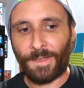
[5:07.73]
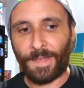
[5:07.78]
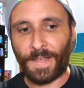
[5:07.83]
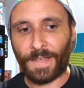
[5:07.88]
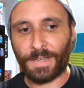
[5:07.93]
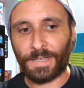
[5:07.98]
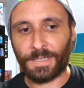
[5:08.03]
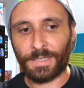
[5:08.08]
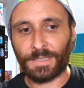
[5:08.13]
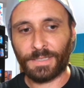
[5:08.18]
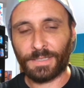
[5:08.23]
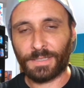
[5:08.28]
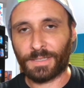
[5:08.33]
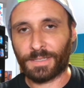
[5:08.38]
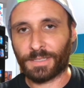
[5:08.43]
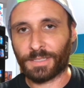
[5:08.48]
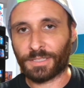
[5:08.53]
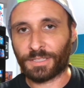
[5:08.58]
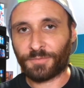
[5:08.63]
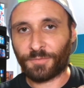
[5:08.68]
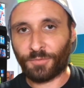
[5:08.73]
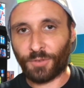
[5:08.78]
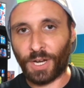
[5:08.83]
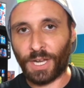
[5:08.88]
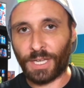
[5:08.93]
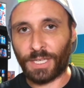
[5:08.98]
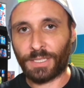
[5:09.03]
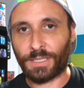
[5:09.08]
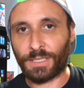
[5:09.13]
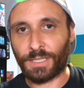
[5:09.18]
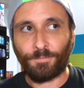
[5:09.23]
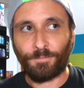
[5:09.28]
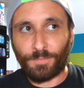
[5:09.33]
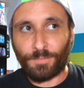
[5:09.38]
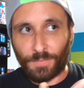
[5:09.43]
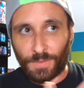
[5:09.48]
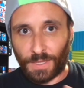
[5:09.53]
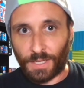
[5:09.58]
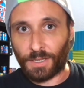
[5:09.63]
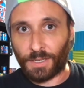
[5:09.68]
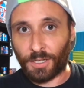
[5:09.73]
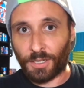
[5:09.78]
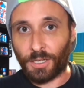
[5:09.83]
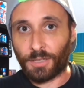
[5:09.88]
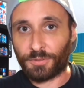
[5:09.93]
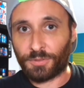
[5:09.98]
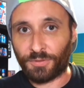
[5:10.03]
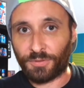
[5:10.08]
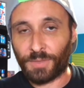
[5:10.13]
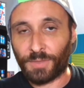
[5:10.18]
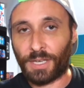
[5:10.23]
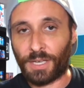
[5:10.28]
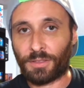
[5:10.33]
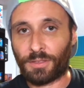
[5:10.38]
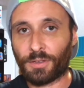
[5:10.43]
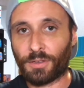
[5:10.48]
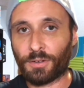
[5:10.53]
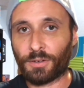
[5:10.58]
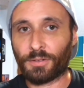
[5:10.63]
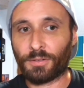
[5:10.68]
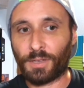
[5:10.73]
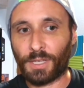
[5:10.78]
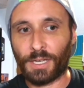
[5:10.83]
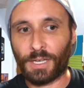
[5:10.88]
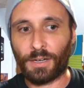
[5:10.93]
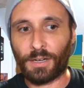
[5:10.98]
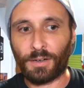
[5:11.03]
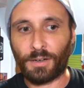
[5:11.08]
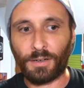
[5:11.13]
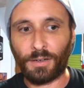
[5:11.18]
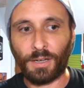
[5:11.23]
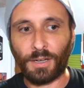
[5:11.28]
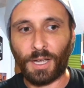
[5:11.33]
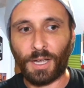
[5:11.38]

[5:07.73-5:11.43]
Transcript: And this friend that comes from that third layer,